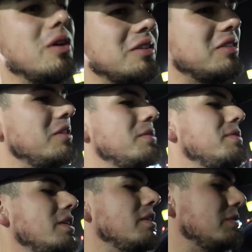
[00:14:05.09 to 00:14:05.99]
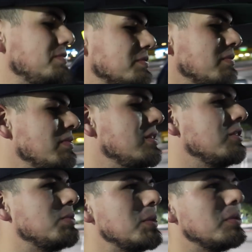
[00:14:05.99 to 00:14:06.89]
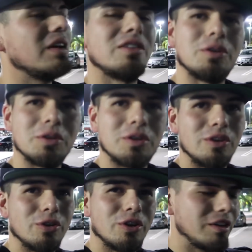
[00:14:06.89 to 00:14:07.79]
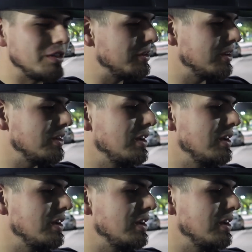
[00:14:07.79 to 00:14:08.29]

want to see you fail. Those people that told you you couldn't do it.